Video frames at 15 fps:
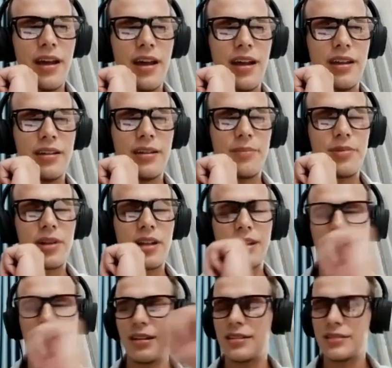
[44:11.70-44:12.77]
And Napoleon
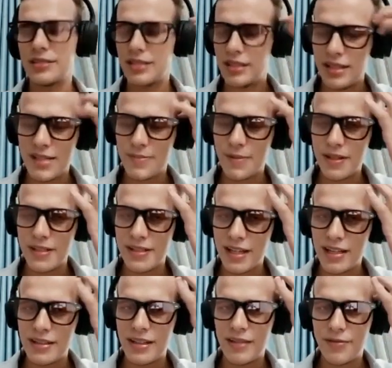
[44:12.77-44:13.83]
Hill in his book
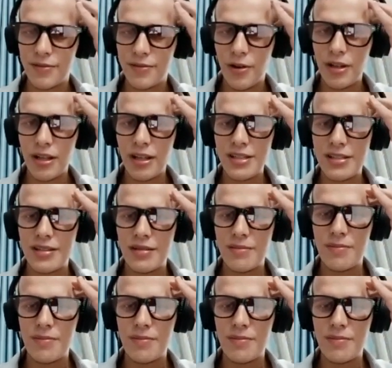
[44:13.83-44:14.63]
said that 40 is